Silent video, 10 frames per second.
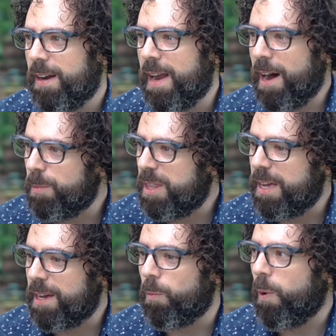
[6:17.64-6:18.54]
Now I'm
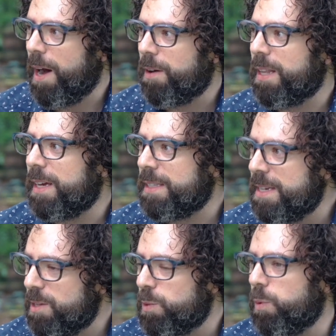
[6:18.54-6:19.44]
thinking, wow, like
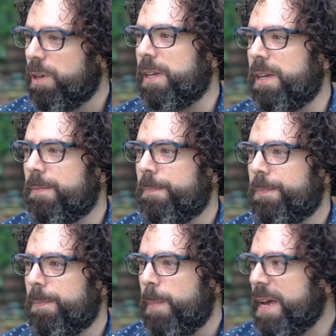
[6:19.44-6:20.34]
this is really
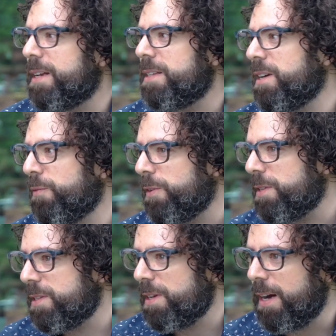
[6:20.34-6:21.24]
making a
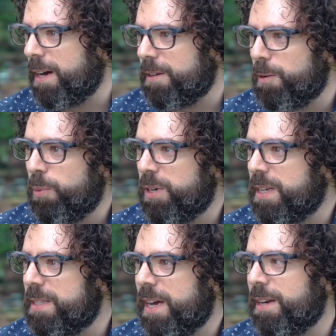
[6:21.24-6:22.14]
difference. You're putting
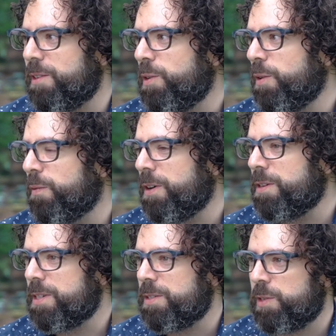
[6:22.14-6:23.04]
a dent in the
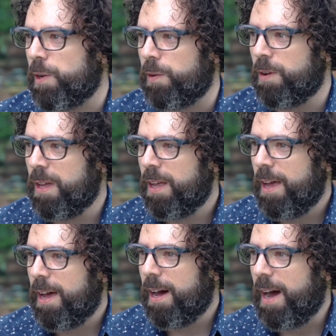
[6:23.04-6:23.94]
universe. And so
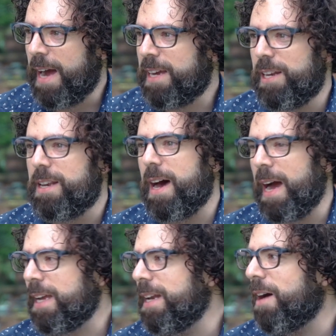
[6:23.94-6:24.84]
I
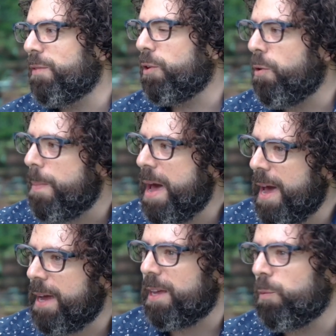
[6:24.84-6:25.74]
could never go
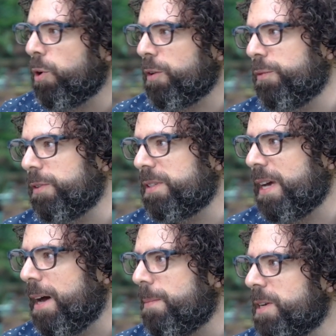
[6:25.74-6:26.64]
back and work full
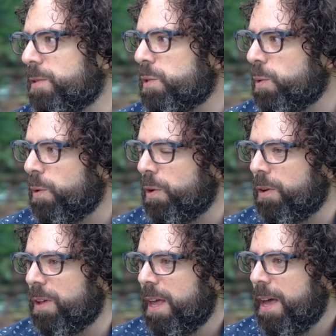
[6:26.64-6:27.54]
time in a
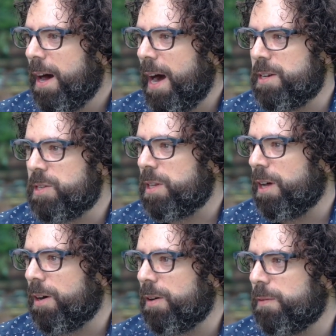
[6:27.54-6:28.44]
school. I just
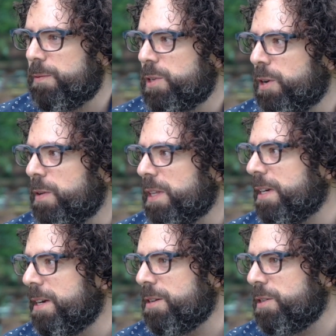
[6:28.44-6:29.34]
love serving
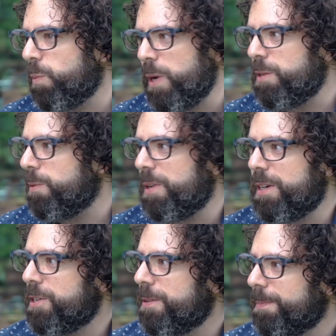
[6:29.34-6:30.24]
leaders way too much.